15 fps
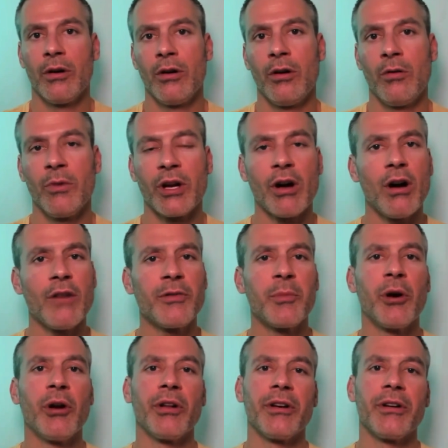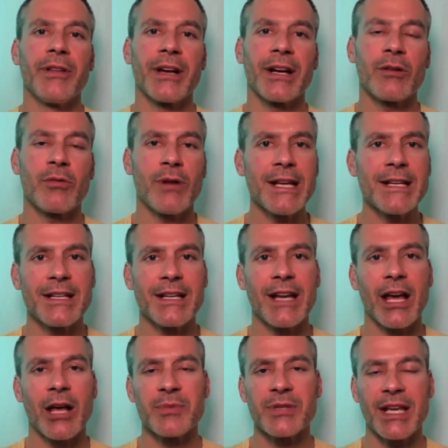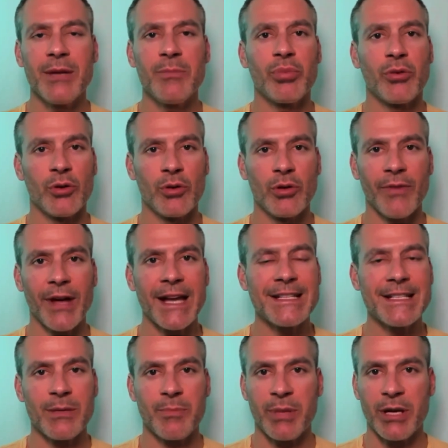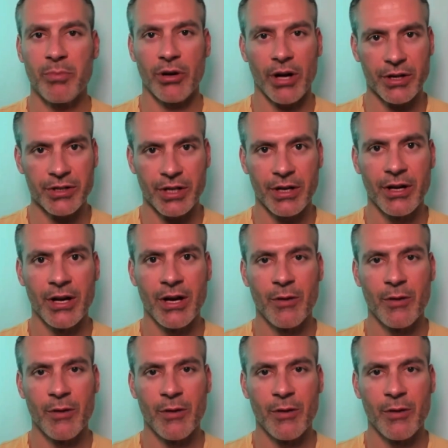Recall from earlier that creatine helps improve ATP production,